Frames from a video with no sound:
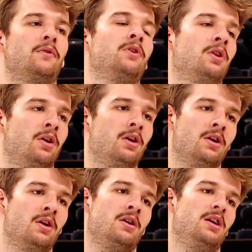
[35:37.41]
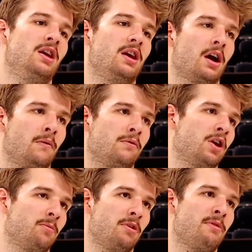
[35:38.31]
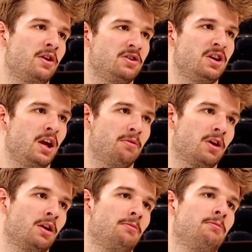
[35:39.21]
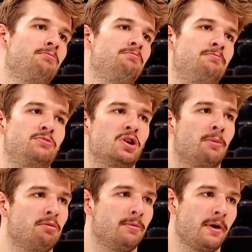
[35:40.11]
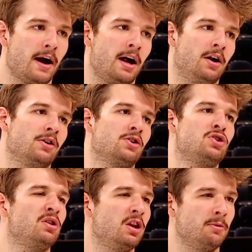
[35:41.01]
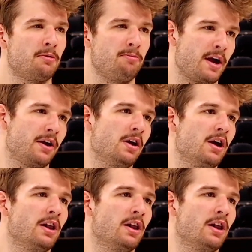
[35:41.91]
Are you gonna eat healthy? Are you gonna be in better shape? Are you gonna jump a little bit higher? Are you gonna shoot a little bit better?